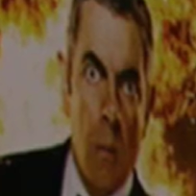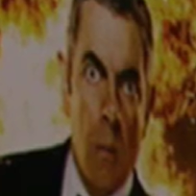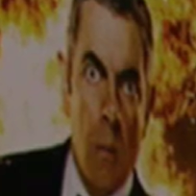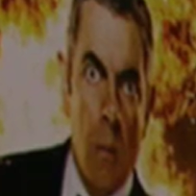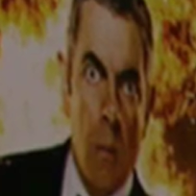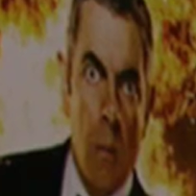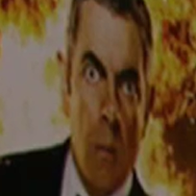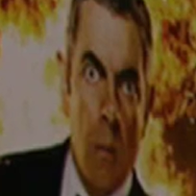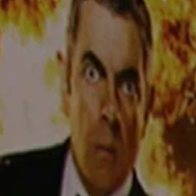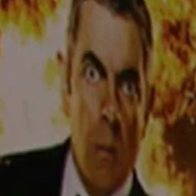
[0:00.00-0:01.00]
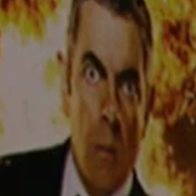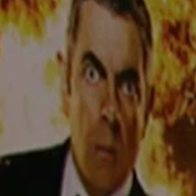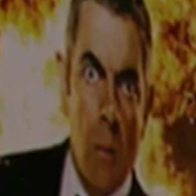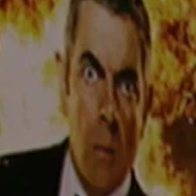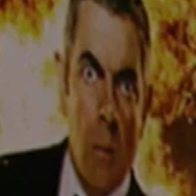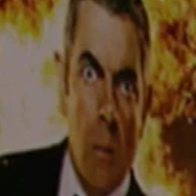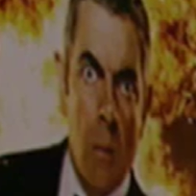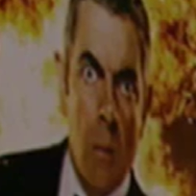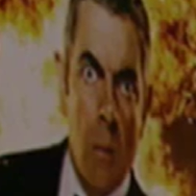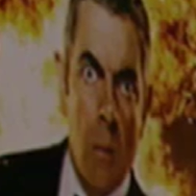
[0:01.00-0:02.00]

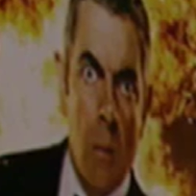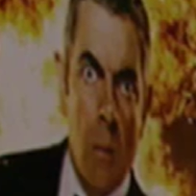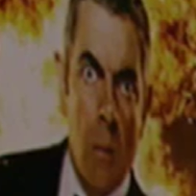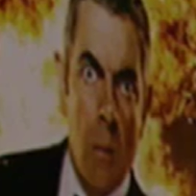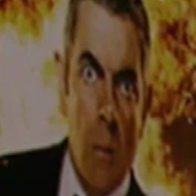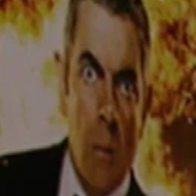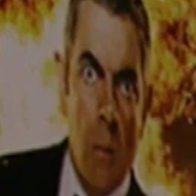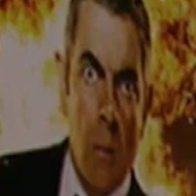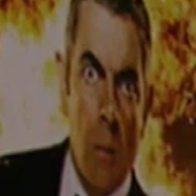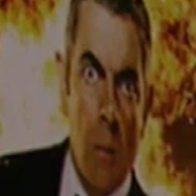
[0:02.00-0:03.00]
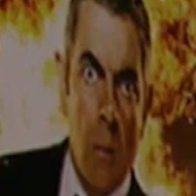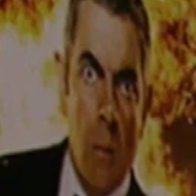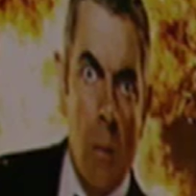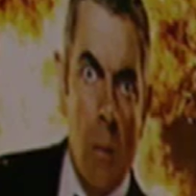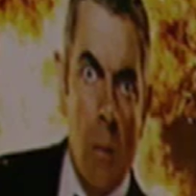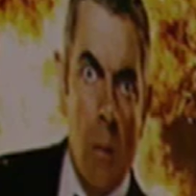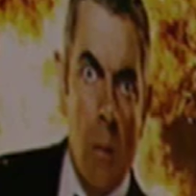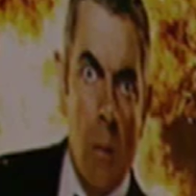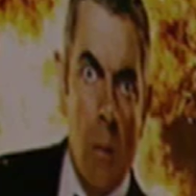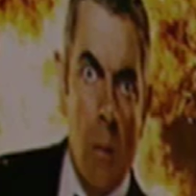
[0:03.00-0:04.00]
The person shown says nothing.